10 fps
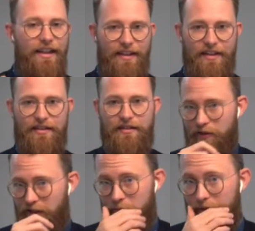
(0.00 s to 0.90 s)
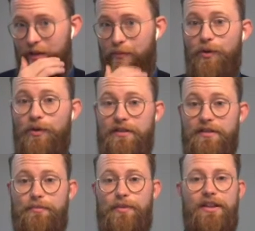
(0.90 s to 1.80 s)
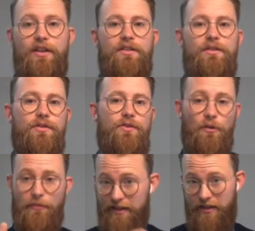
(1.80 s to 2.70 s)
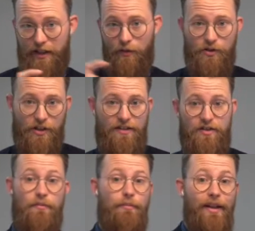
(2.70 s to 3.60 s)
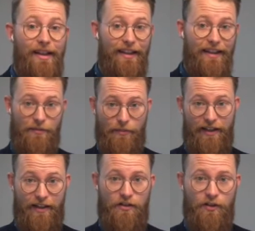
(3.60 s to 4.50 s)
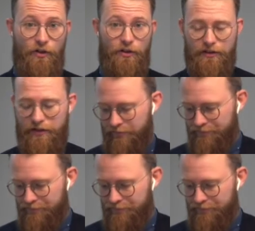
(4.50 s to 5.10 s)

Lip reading: This is incredibly important because your messaging will change completely depending on your audience.